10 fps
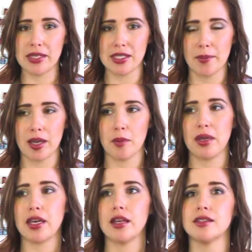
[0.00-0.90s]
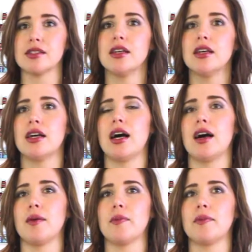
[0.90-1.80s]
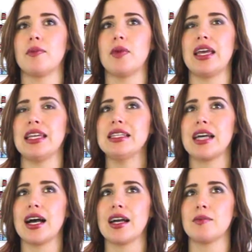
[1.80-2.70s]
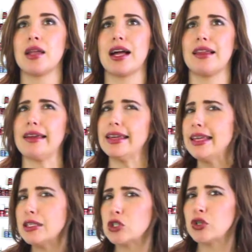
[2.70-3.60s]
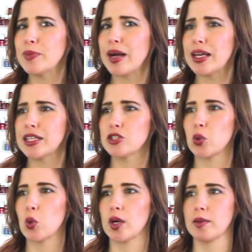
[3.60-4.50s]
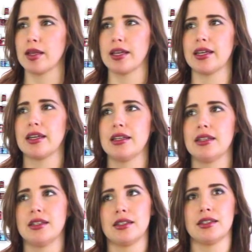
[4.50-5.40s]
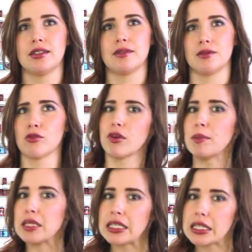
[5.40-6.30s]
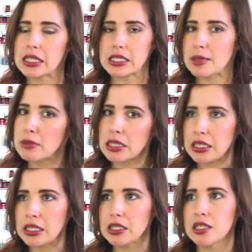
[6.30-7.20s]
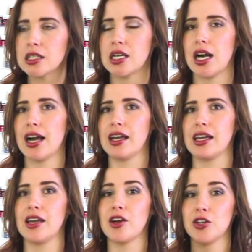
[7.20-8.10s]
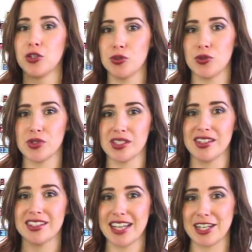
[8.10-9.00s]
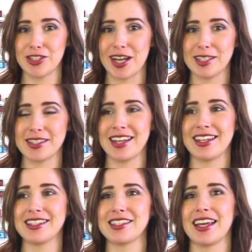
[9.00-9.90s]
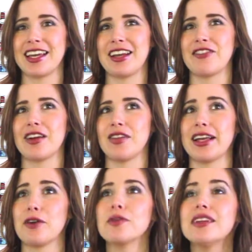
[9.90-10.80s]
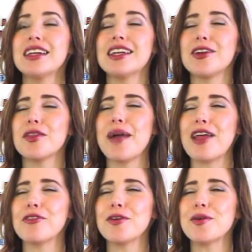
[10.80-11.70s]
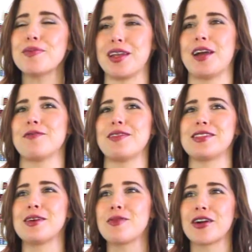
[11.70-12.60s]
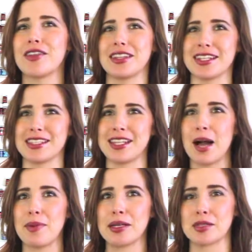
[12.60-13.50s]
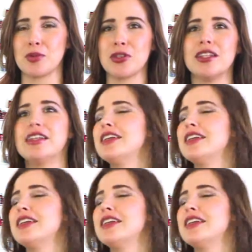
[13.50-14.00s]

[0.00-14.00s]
my stomach because anytime that I like eat too much or I'm like rumbling the tumbly, I use Digize. And it's like if I'm like really gonna go to the bathroom but I'm somewhere that's not possible,